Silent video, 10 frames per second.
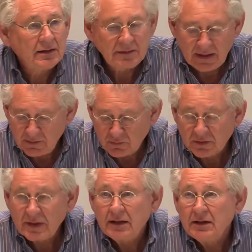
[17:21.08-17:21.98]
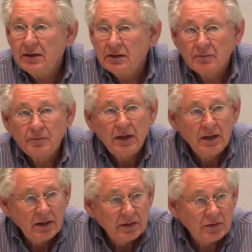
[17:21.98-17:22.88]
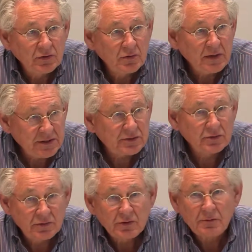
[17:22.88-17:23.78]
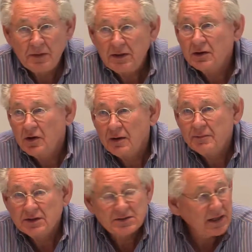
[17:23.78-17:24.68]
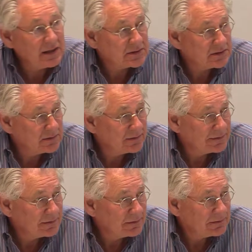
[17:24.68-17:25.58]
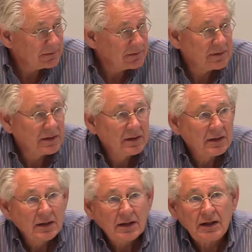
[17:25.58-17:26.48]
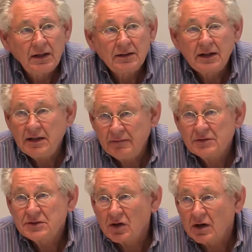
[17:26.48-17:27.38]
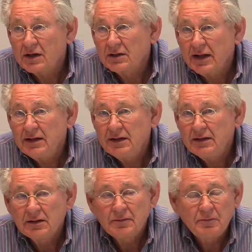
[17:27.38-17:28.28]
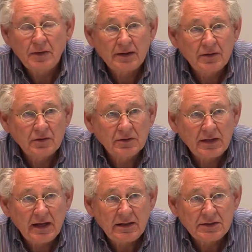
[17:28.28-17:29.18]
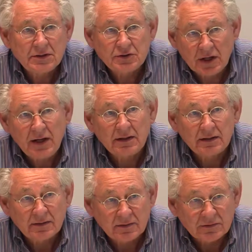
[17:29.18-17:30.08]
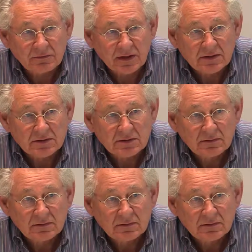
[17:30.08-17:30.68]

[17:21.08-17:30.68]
they were lending them to Eastern European communist states. They even started lending them by the early 80s to China, those funds.